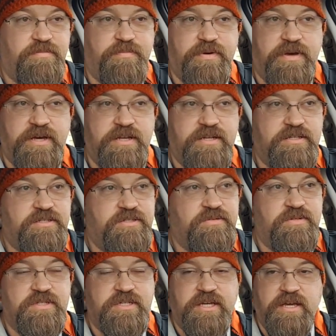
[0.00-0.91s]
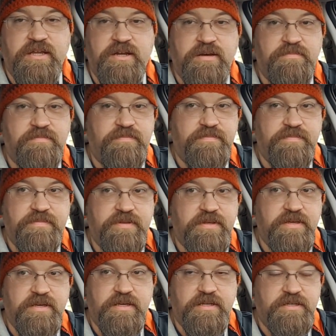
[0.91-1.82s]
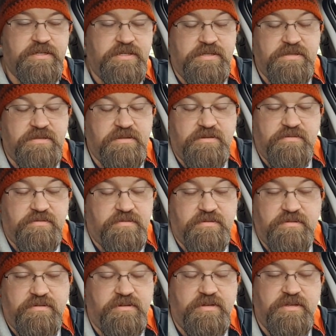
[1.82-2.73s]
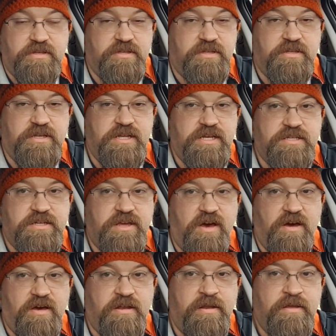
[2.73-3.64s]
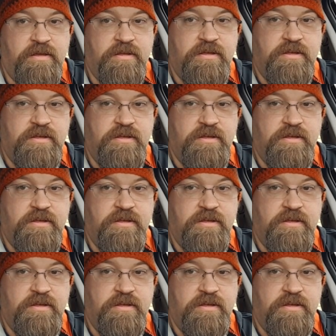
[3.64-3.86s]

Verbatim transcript: but as soon as I got up, uh, just the, the day's gone.